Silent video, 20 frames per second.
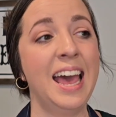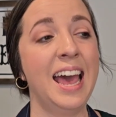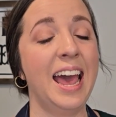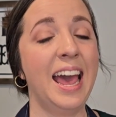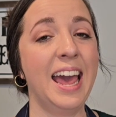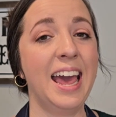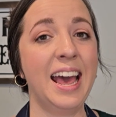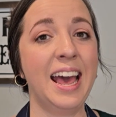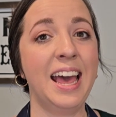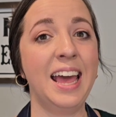
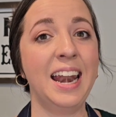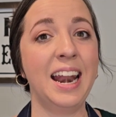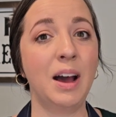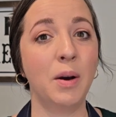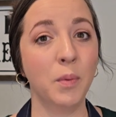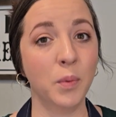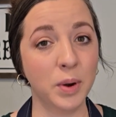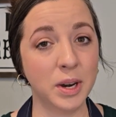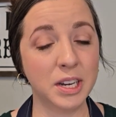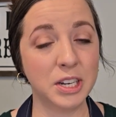And I
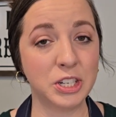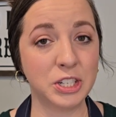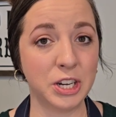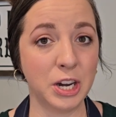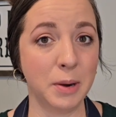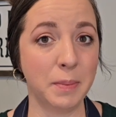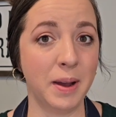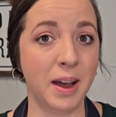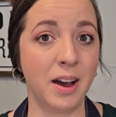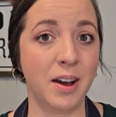wanted to
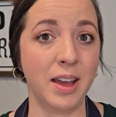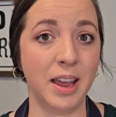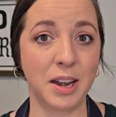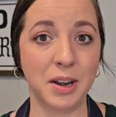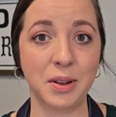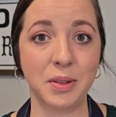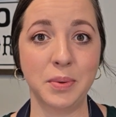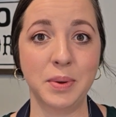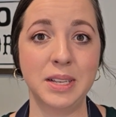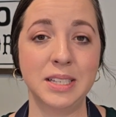share about
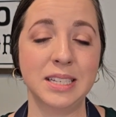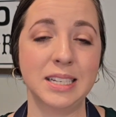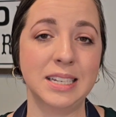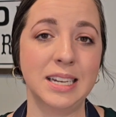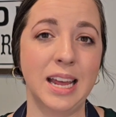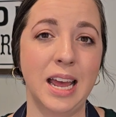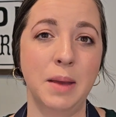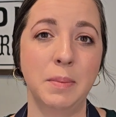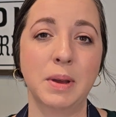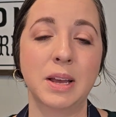Ana Luisa
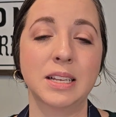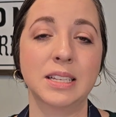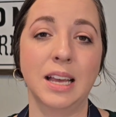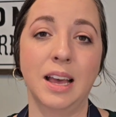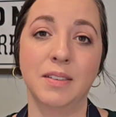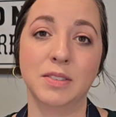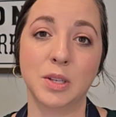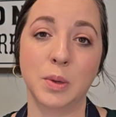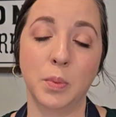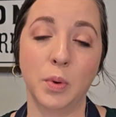today because I
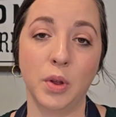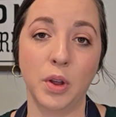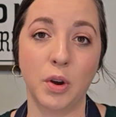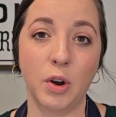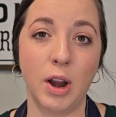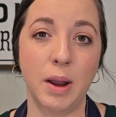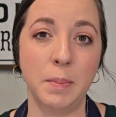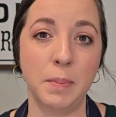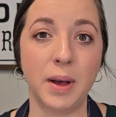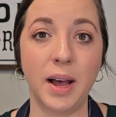have some really
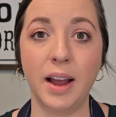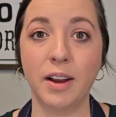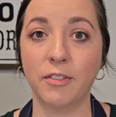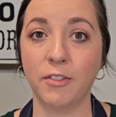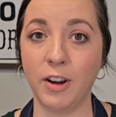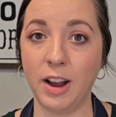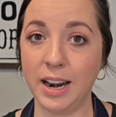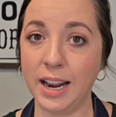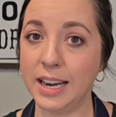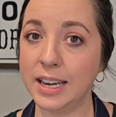great Black
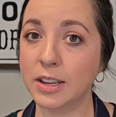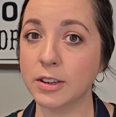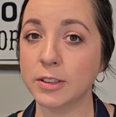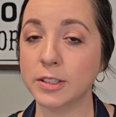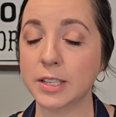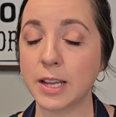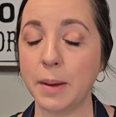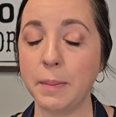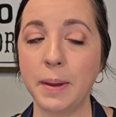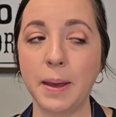Friday
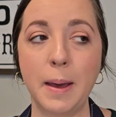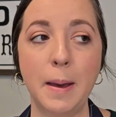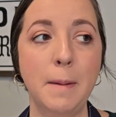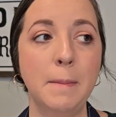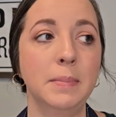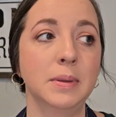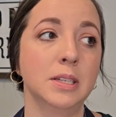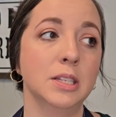deals coming up.